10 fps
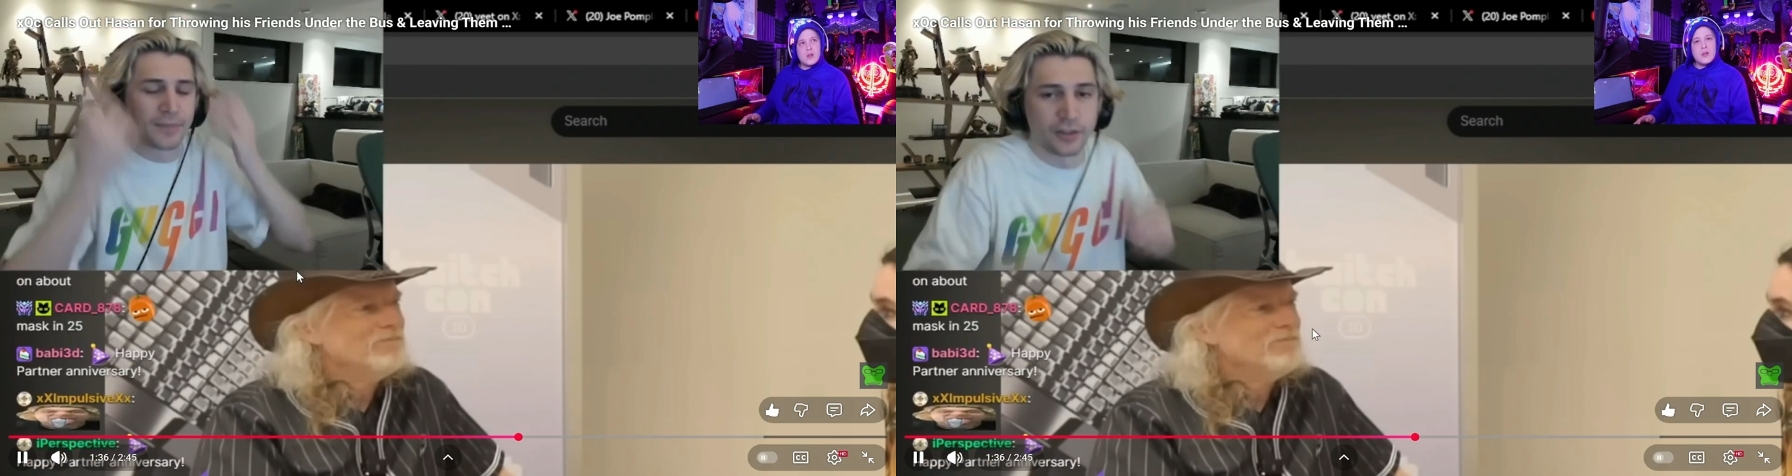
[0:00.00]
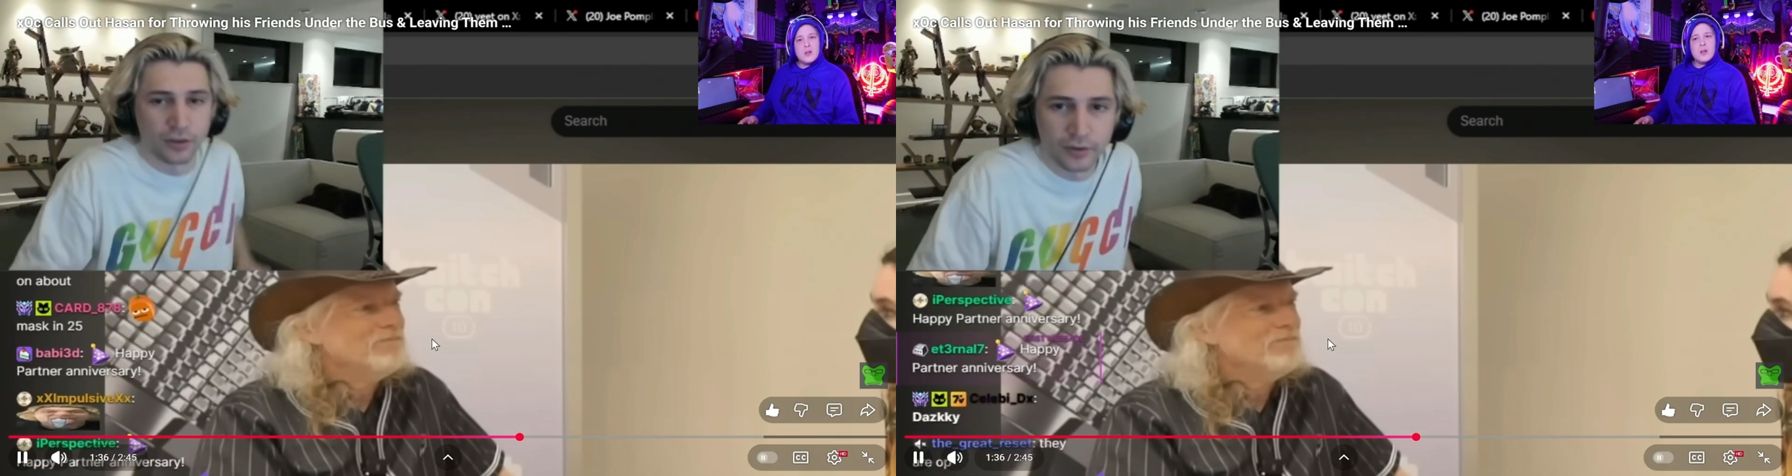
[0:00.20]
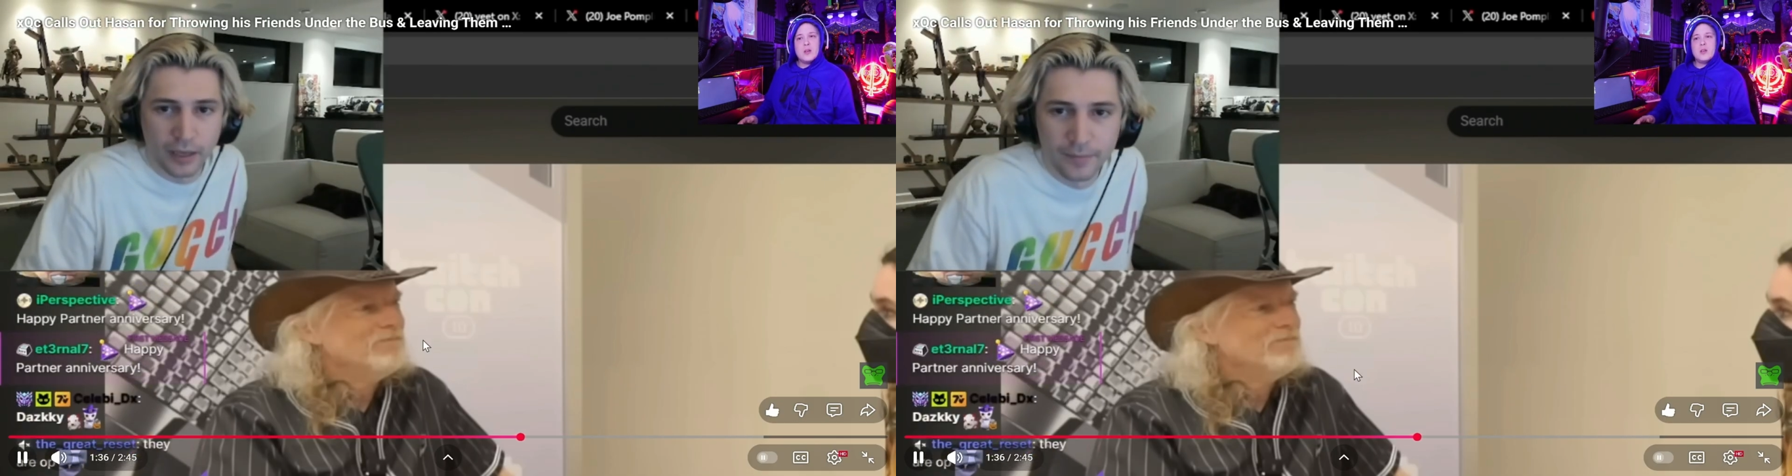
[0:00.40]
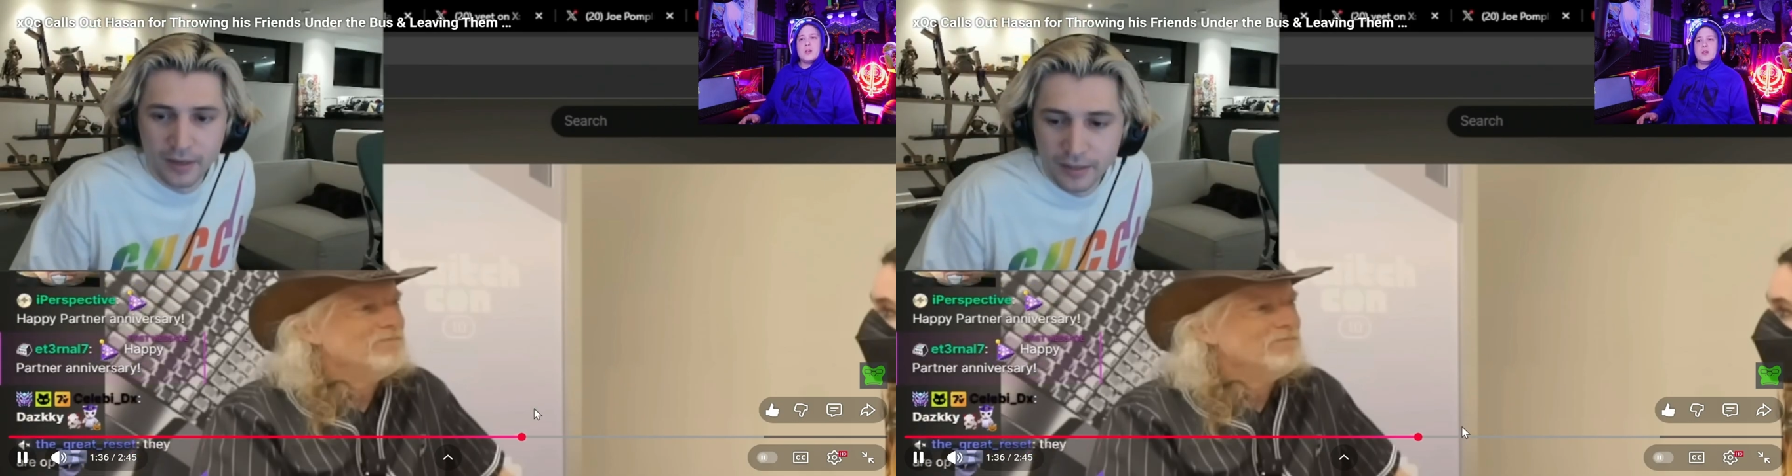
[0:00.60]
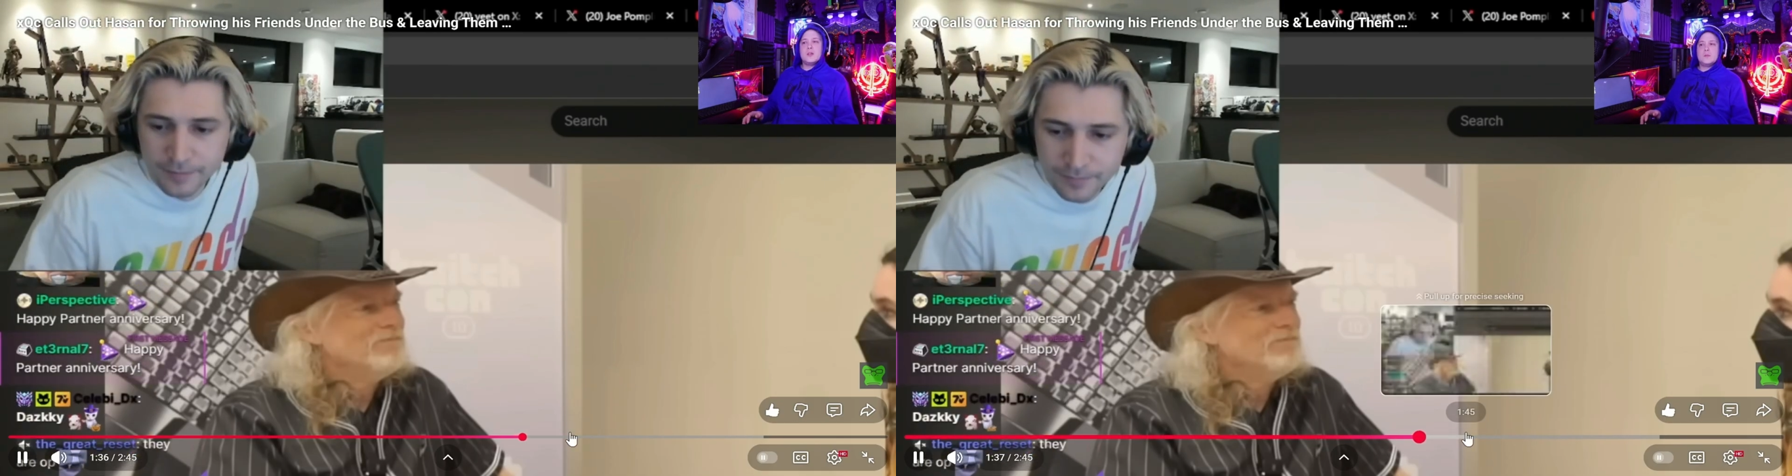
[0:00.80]
telling you, okay?
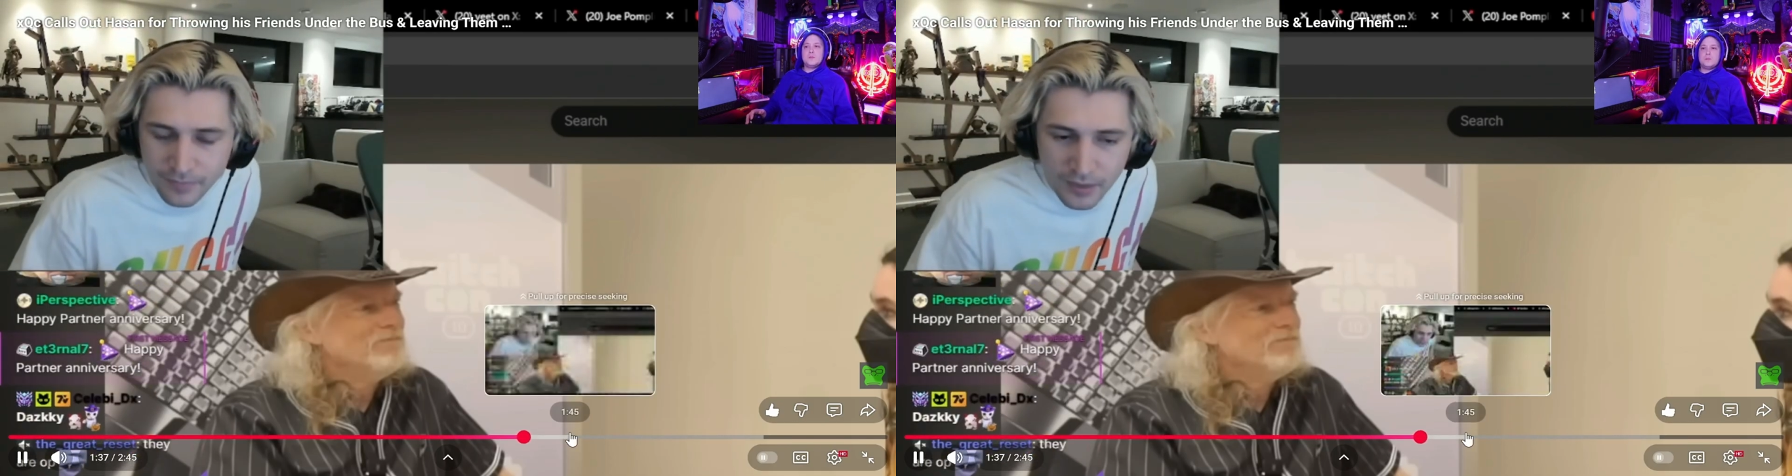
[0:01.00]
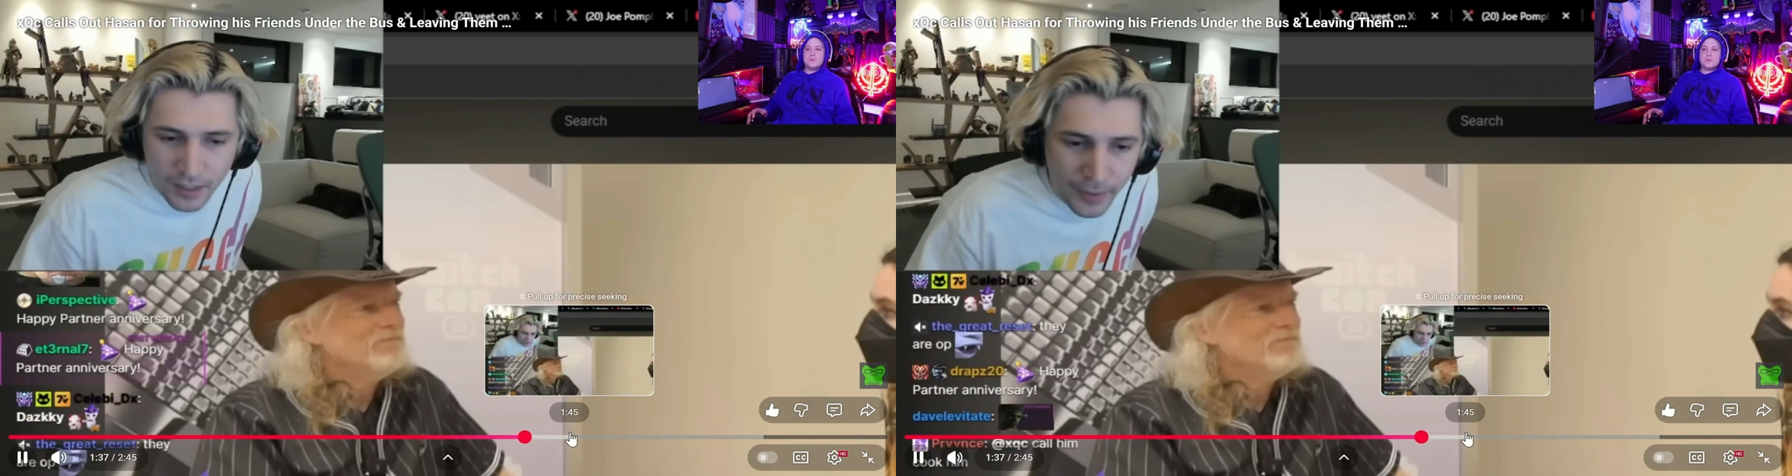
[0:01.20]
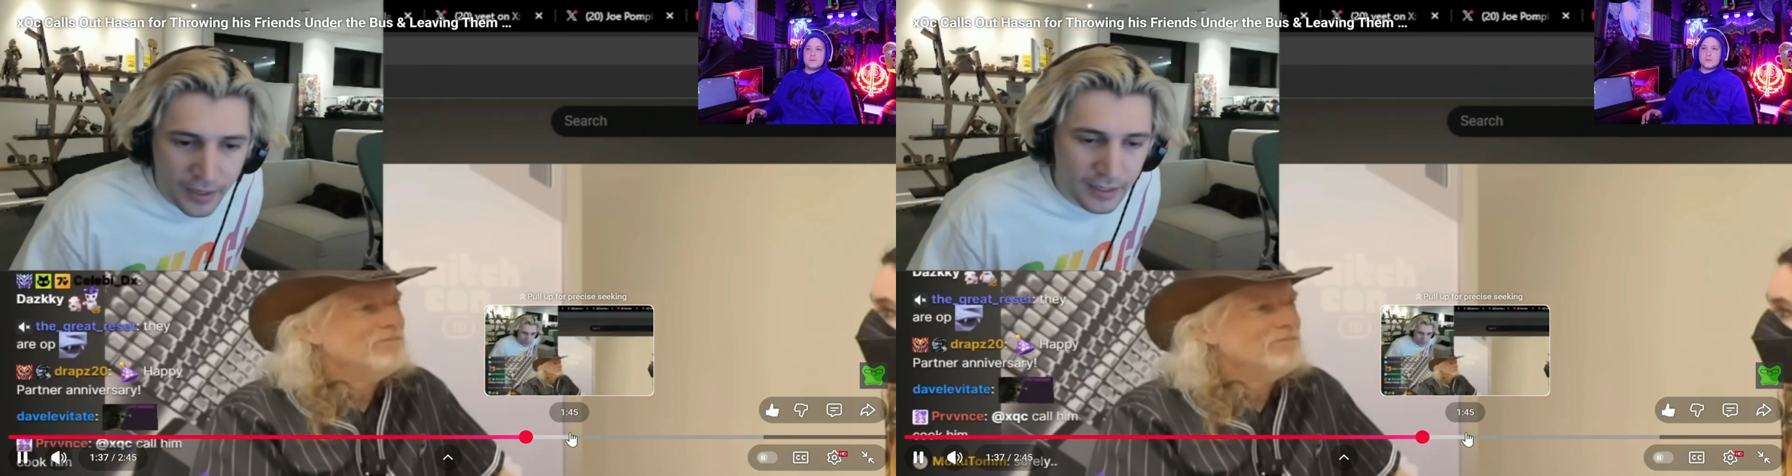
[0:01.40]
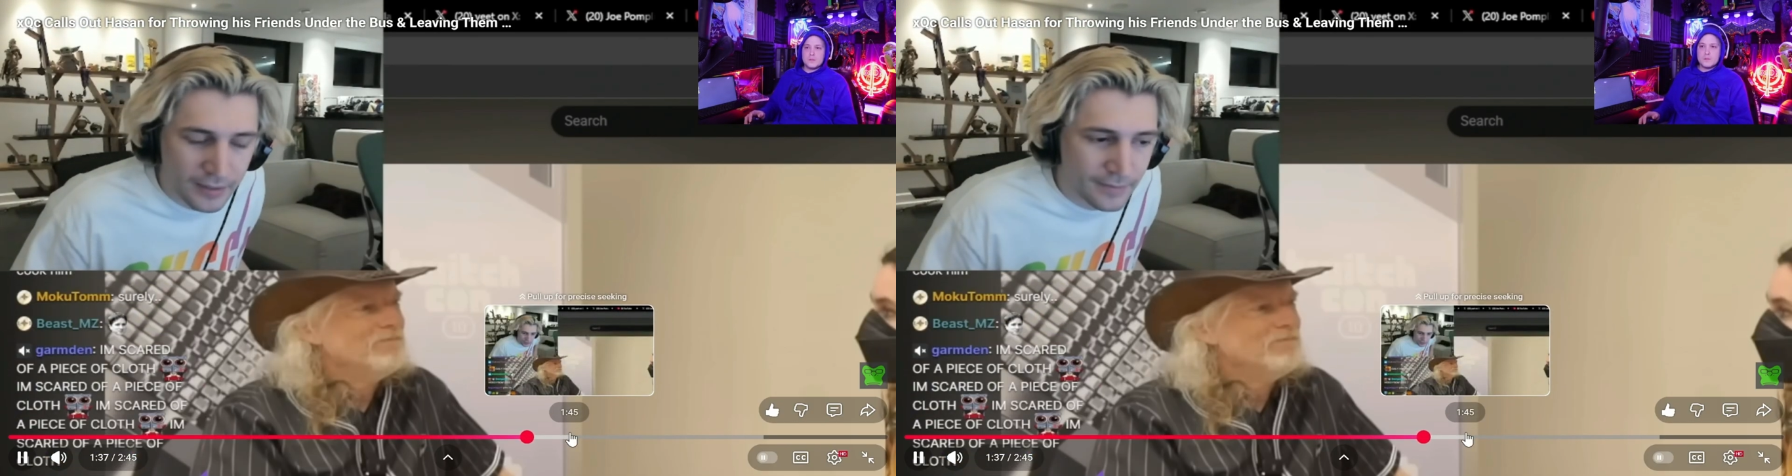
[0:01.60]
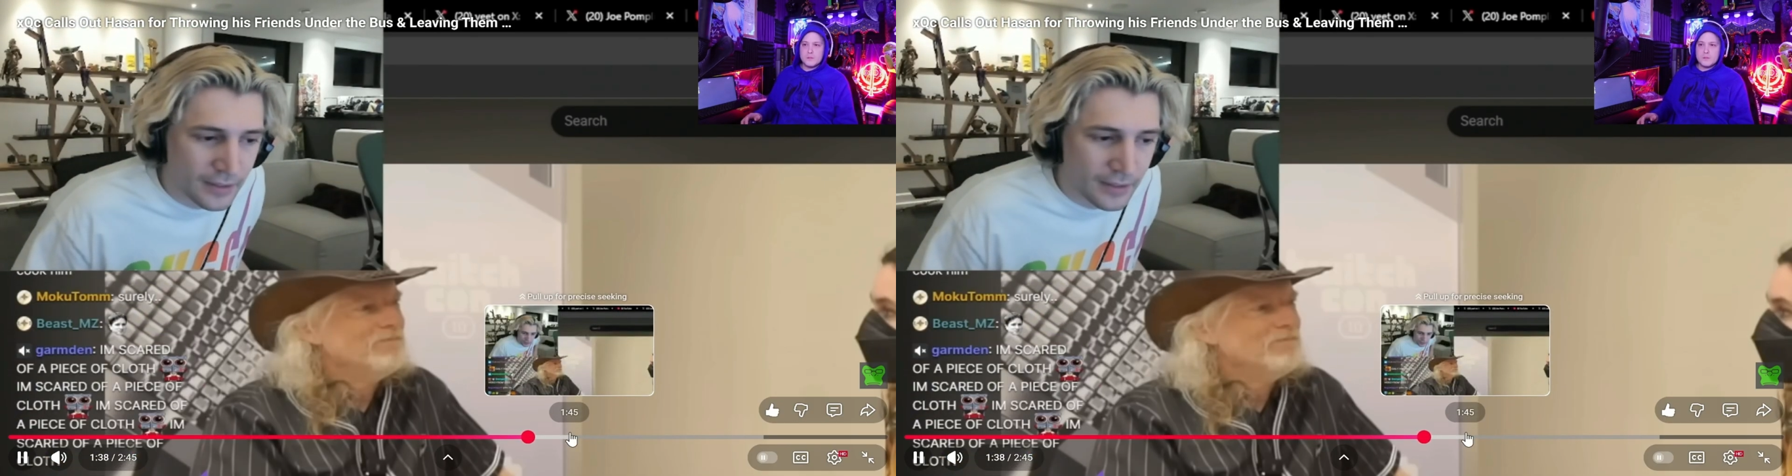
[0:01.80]
But